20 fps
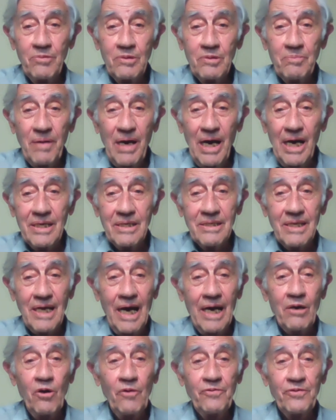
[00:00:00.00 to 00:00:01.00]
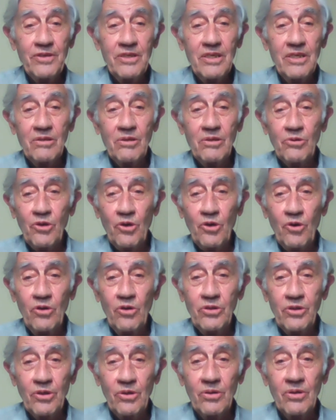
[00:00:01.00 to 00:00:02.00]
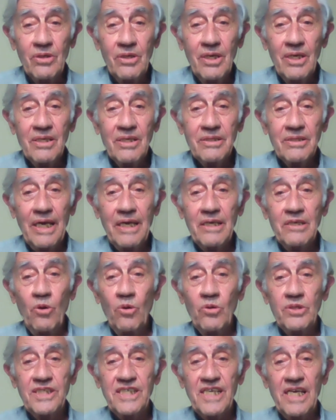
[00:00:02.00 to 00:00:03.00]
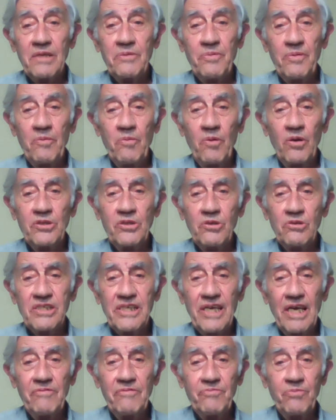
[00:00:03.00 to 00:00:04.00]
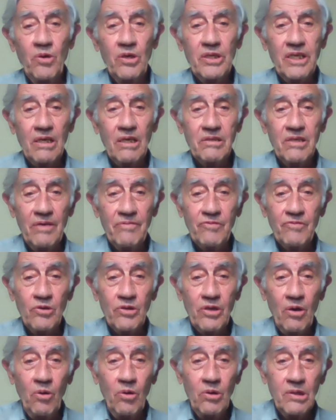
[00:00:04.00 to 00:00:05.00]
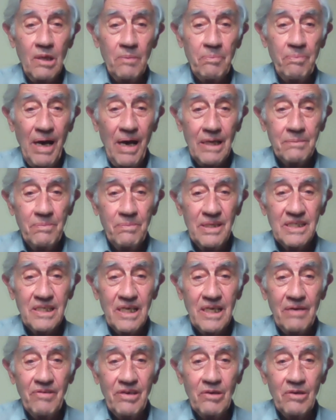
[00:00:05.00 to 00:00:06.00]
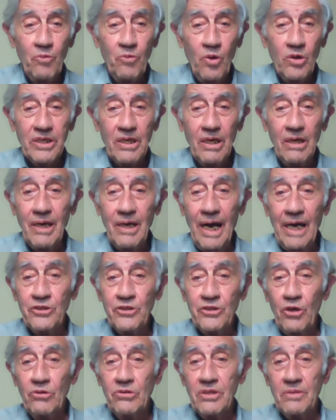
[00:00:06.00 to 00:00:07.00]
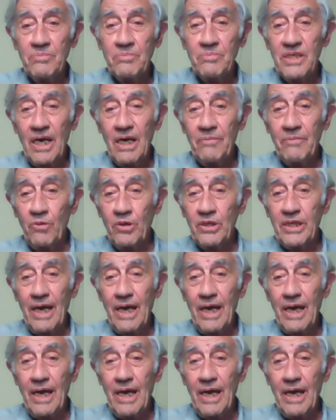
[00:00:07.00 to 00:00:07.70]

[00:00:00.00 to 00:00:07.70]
would buy it. I offered it to Toronto. They all said, we want to save water. They've got a whole department saving water. I showed them there what